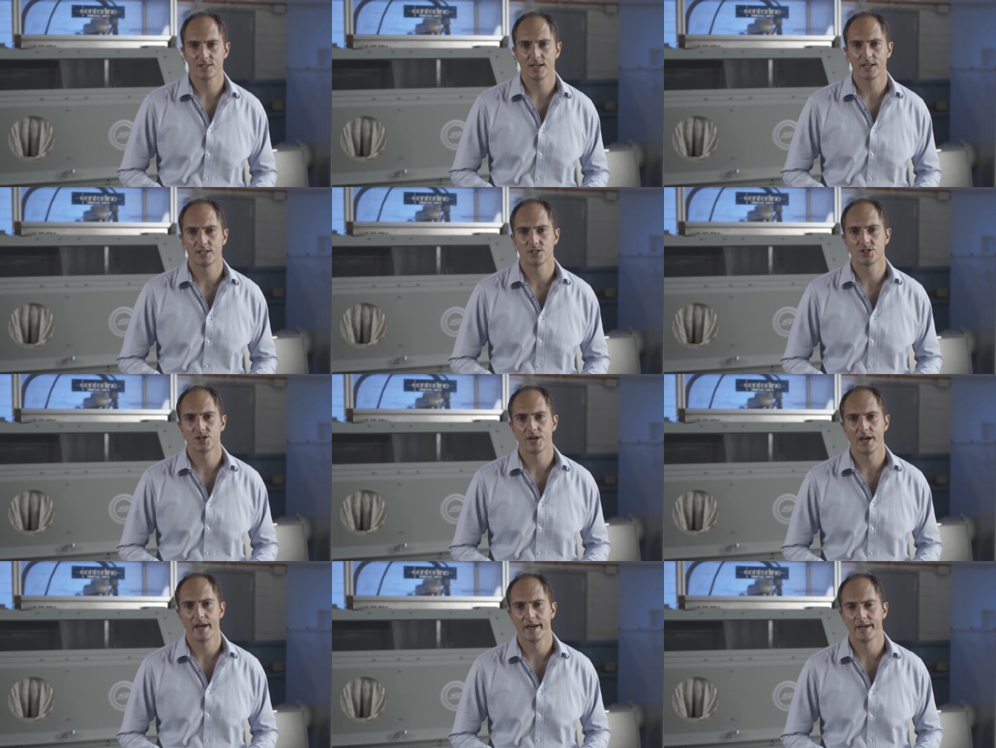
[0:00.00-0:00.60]

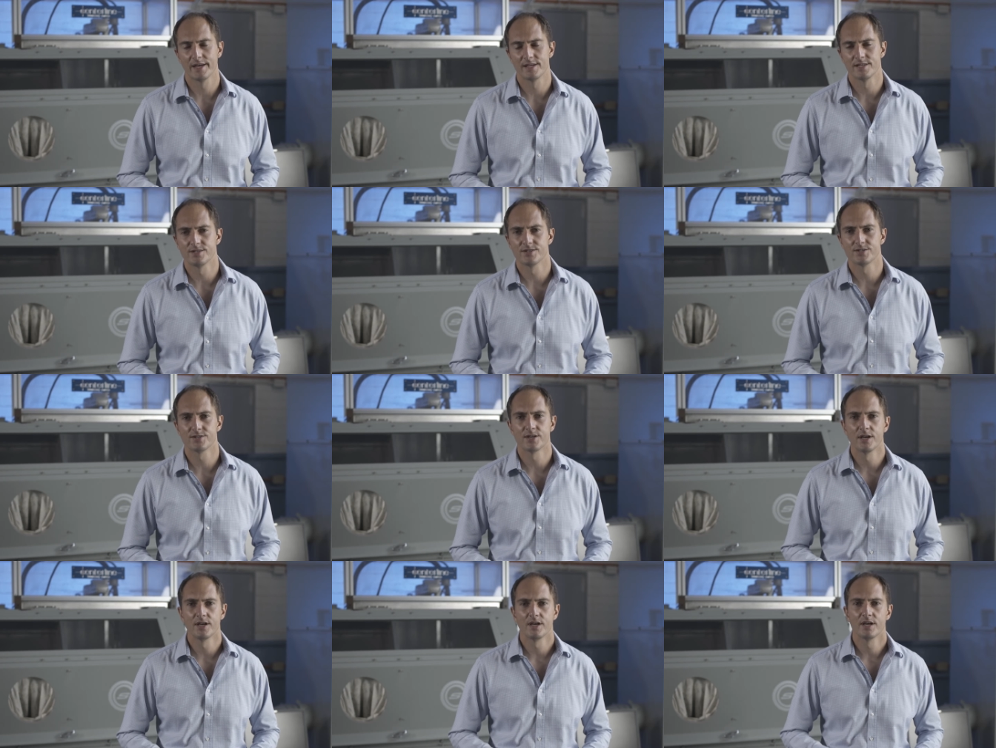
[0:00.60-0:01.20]
such
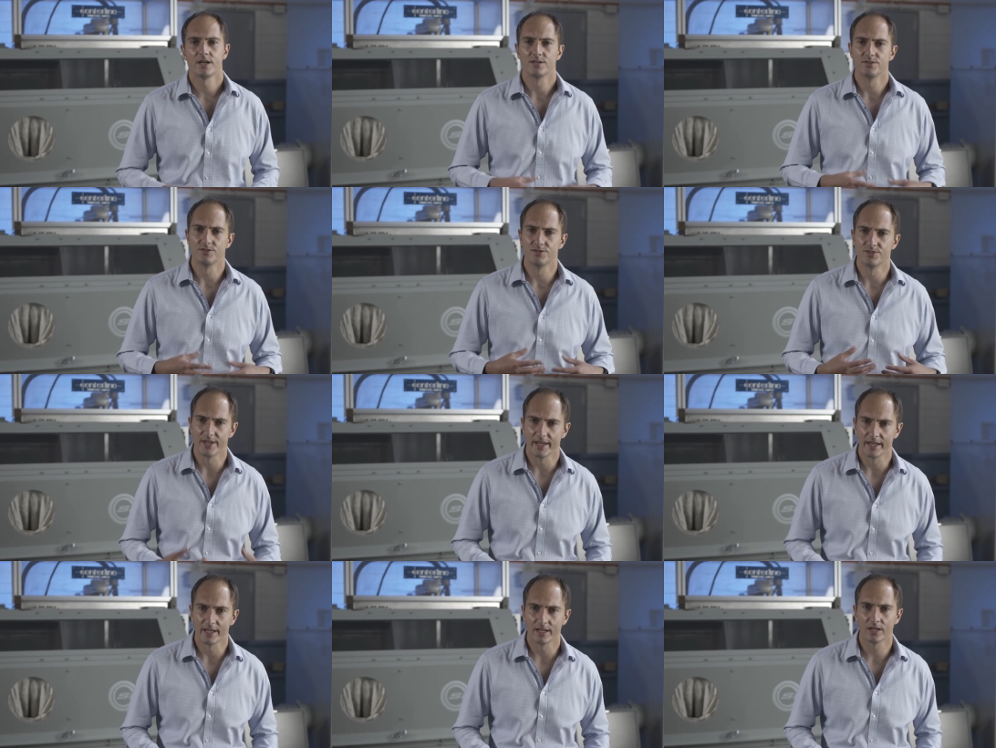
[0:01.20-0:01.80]
as
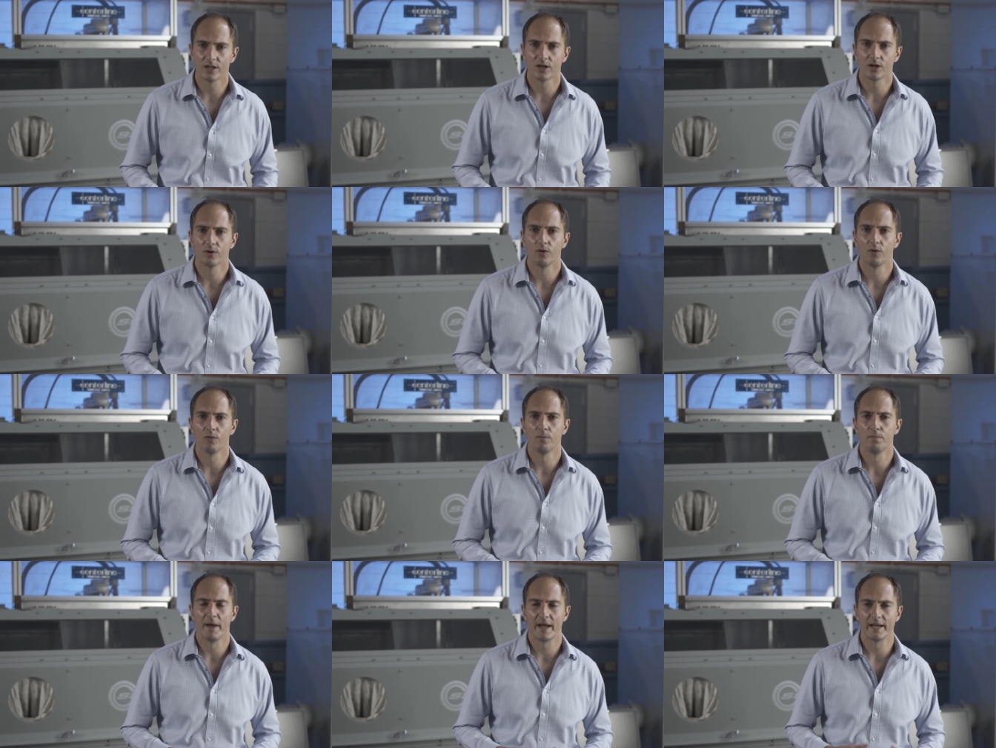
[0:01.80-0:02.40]
zinc,
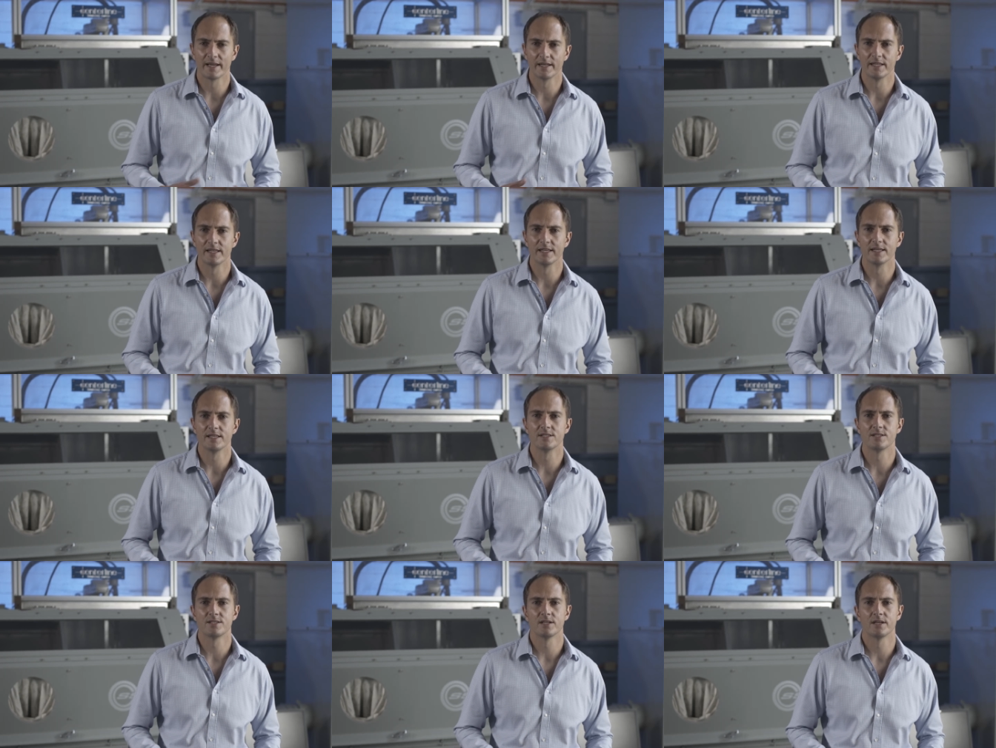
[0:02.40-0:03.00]

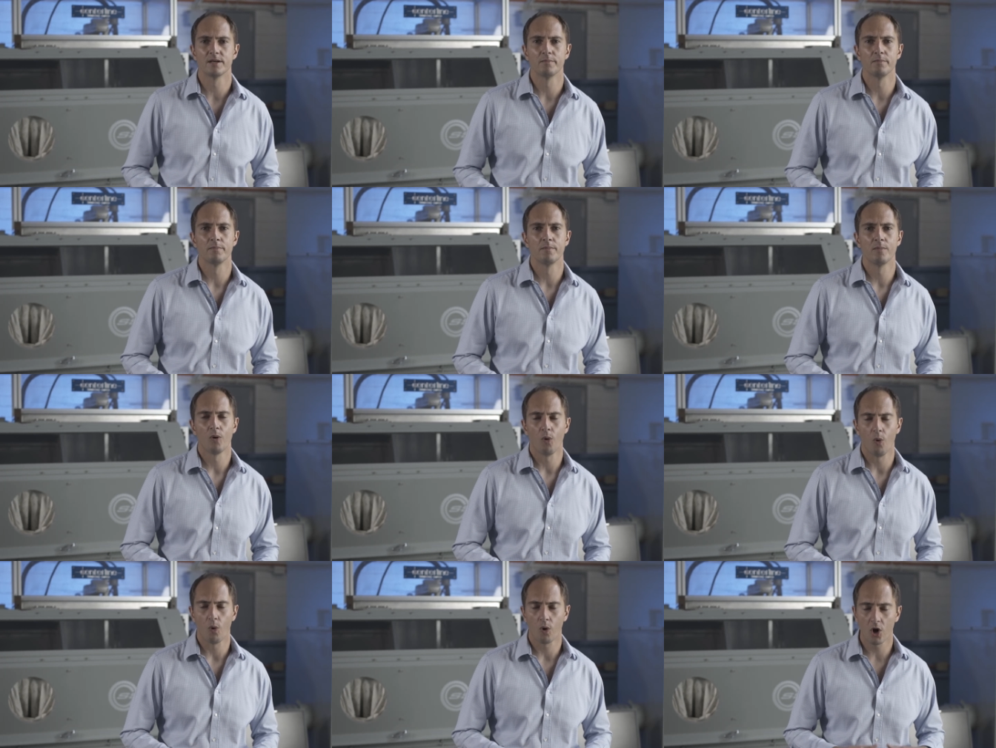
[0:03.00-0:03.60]
magnesium
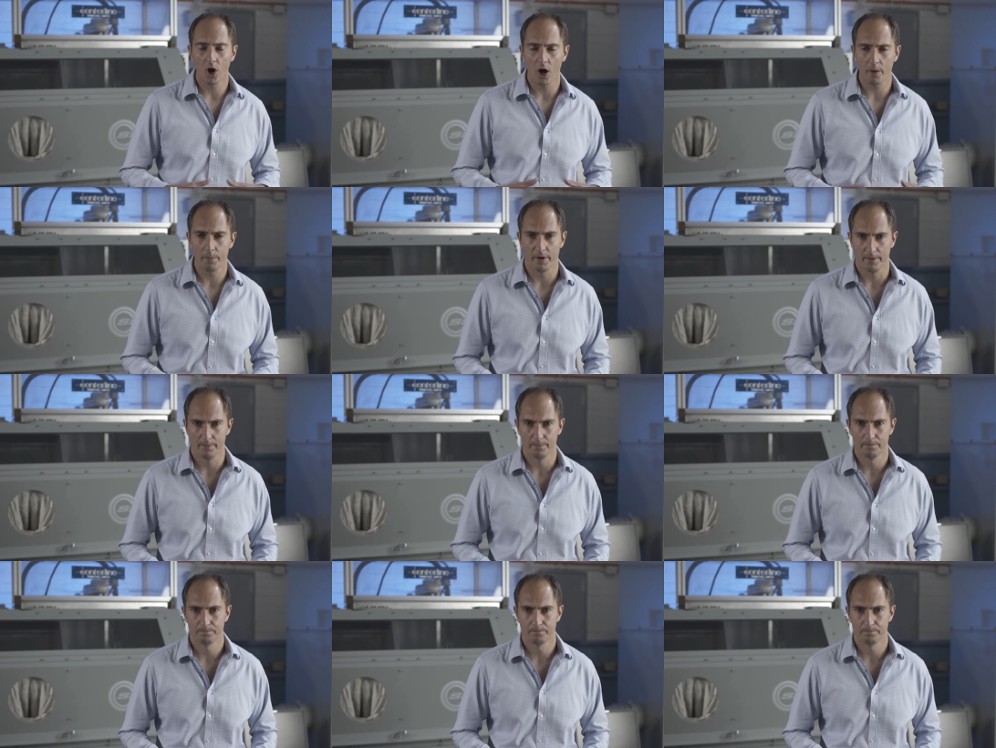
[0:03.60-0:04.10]
or copper.